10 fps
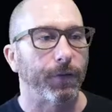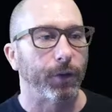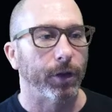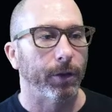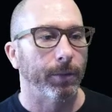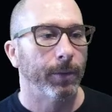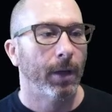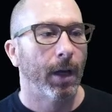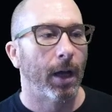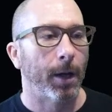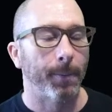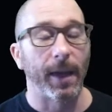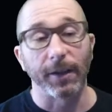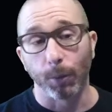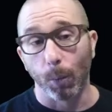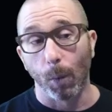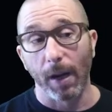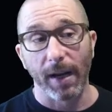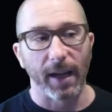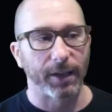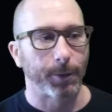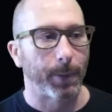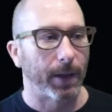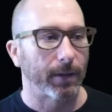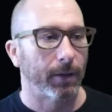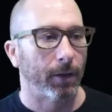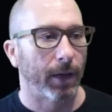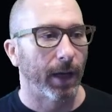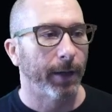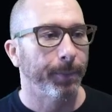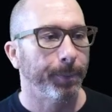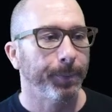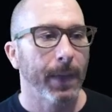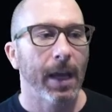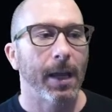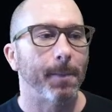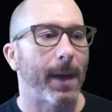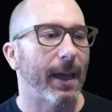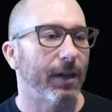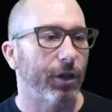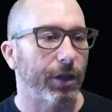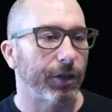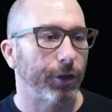you. That's one aspect, okay? Manages your